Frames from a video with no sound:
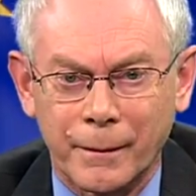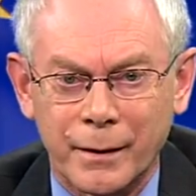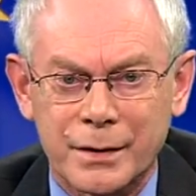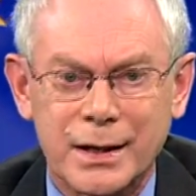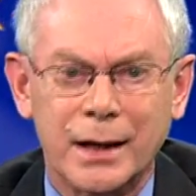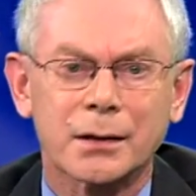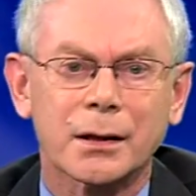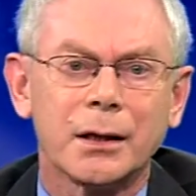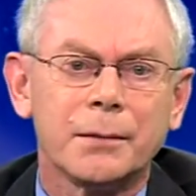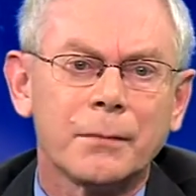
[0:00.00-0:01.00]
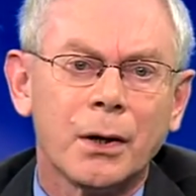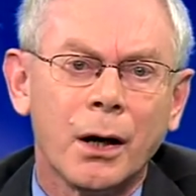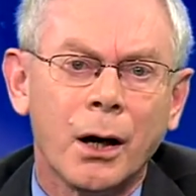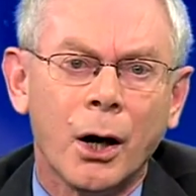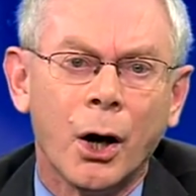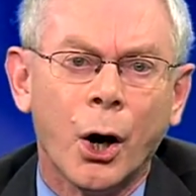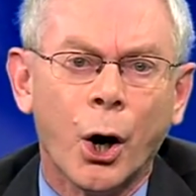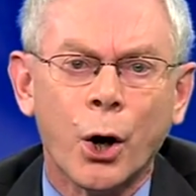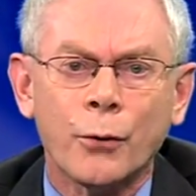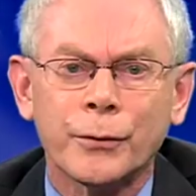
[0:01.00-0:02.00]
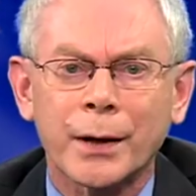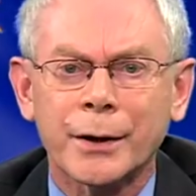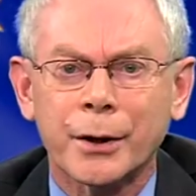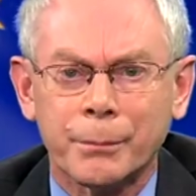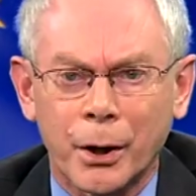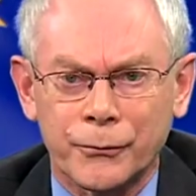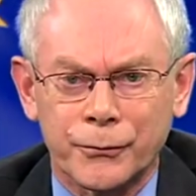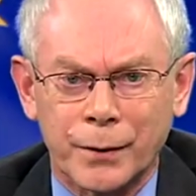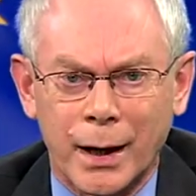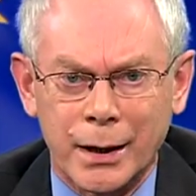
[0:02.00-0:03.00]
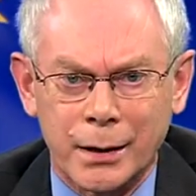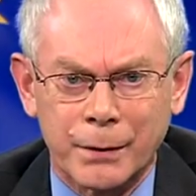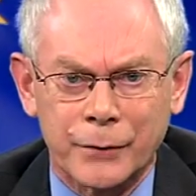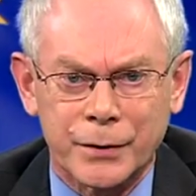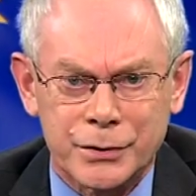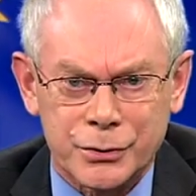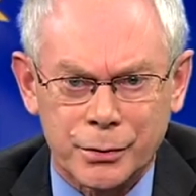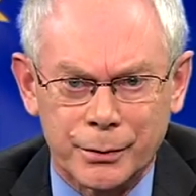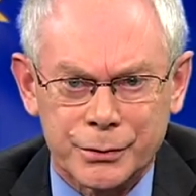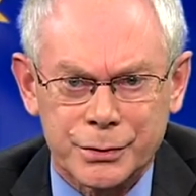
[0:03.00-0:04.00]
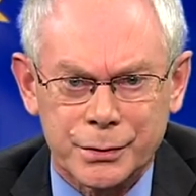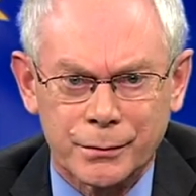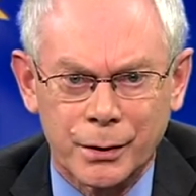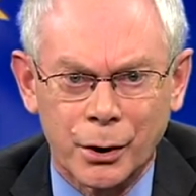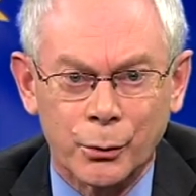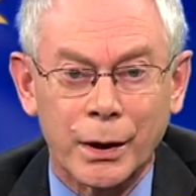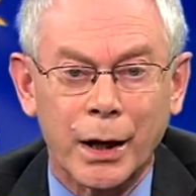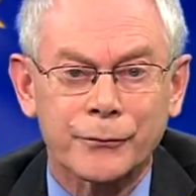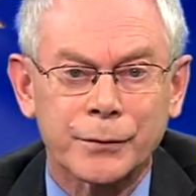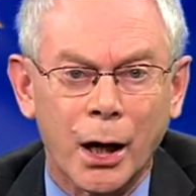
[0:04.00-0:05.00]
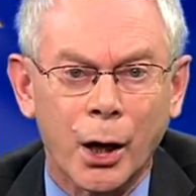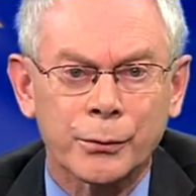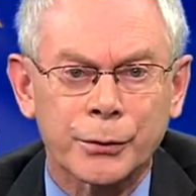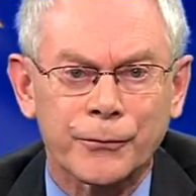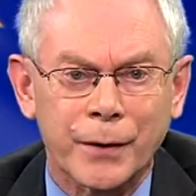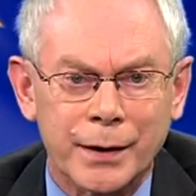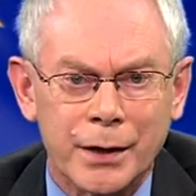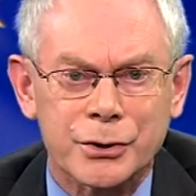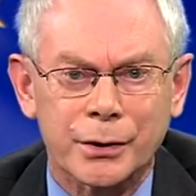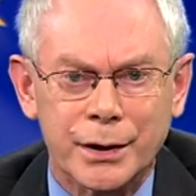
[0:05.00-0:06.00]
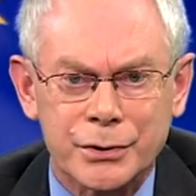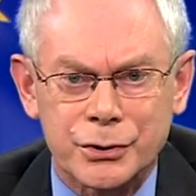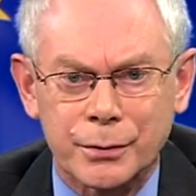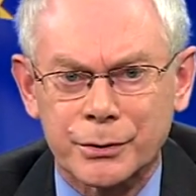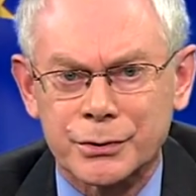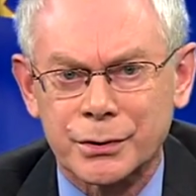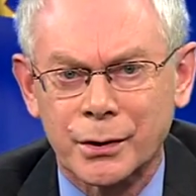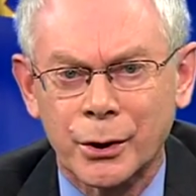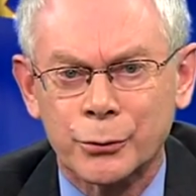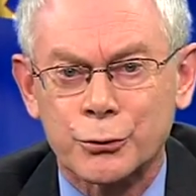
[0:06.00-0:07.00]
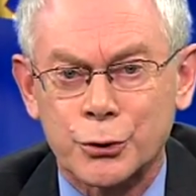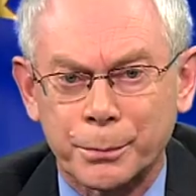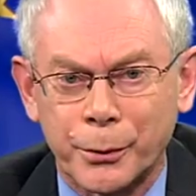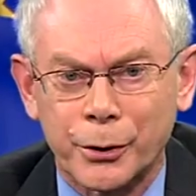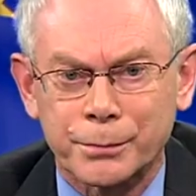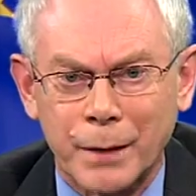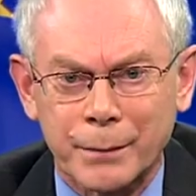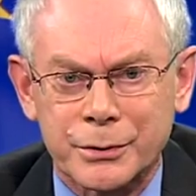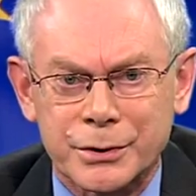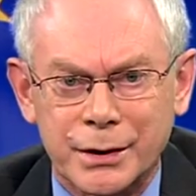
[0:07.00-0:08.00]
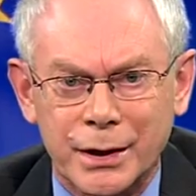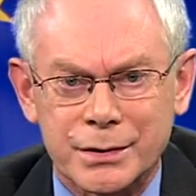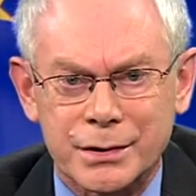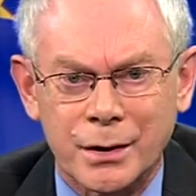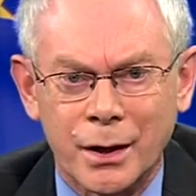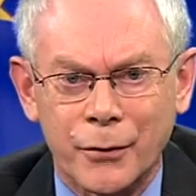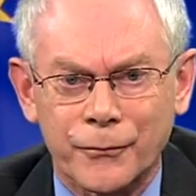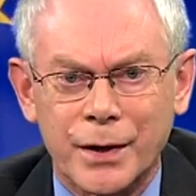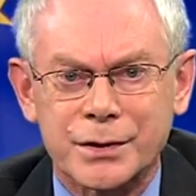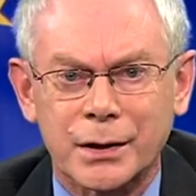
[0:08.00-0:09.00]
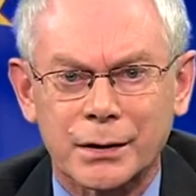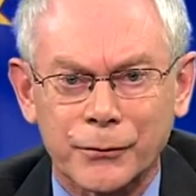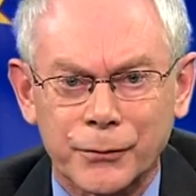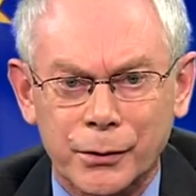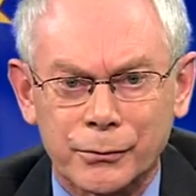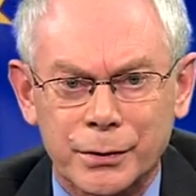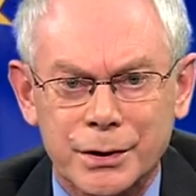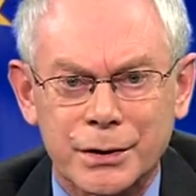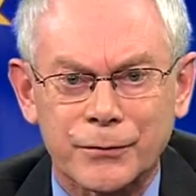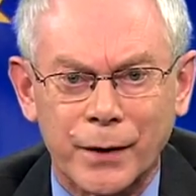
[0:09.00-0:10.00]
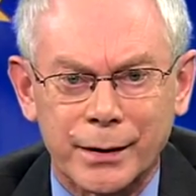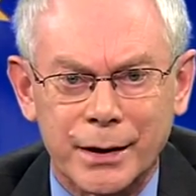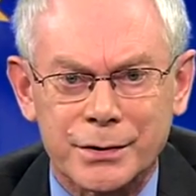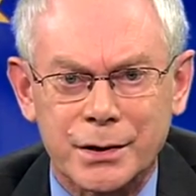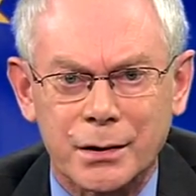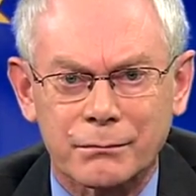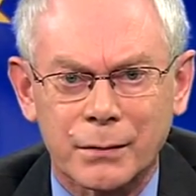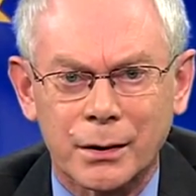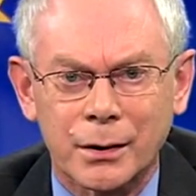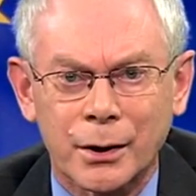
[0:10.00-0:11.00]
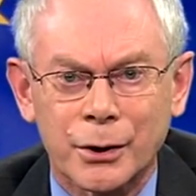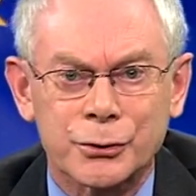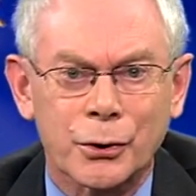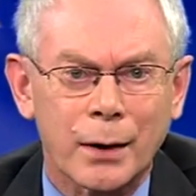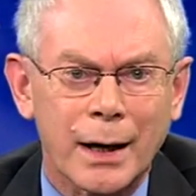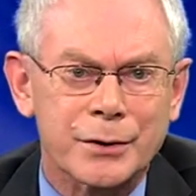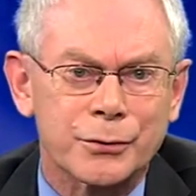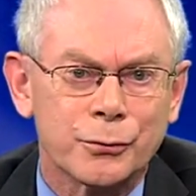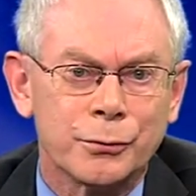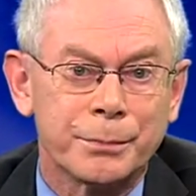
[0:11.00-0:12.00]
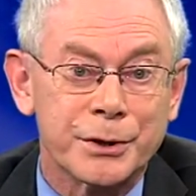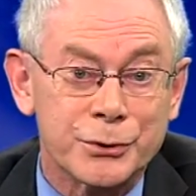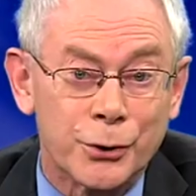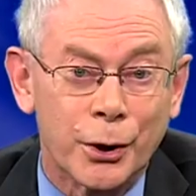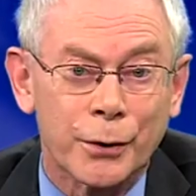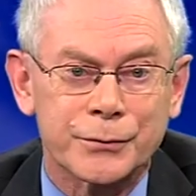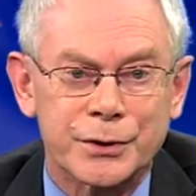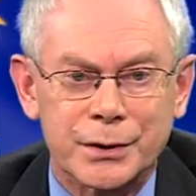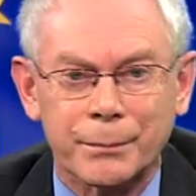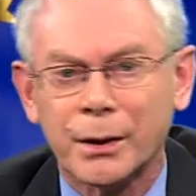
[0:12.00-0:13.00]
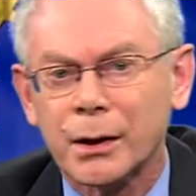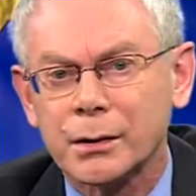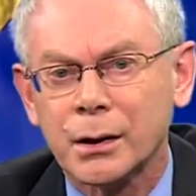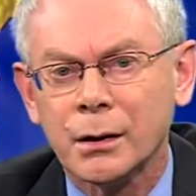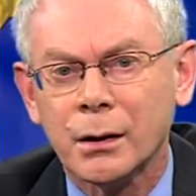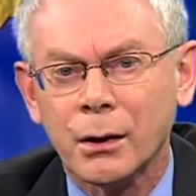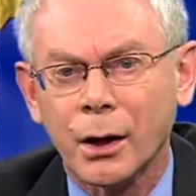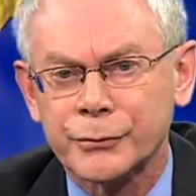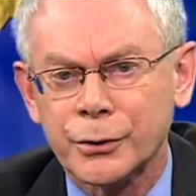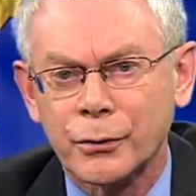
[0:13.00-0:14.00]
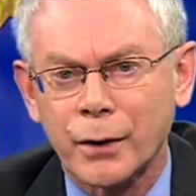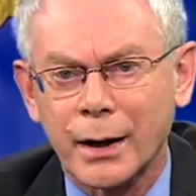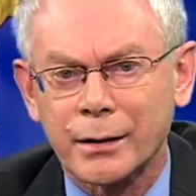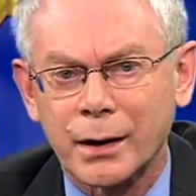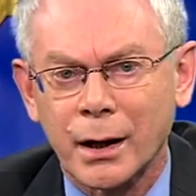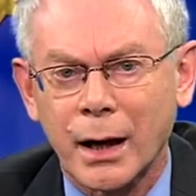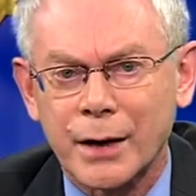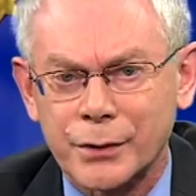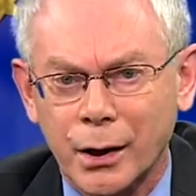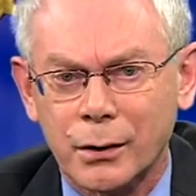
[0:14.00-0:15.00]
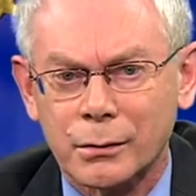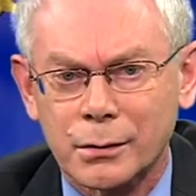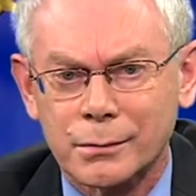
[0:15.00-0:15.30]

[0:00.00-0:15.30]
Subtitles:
Secondly, over and above IMF instruments, we have now the financial instruments to support member states facing difficulties in financing, so as to preserve the stability of the euro area as a whole.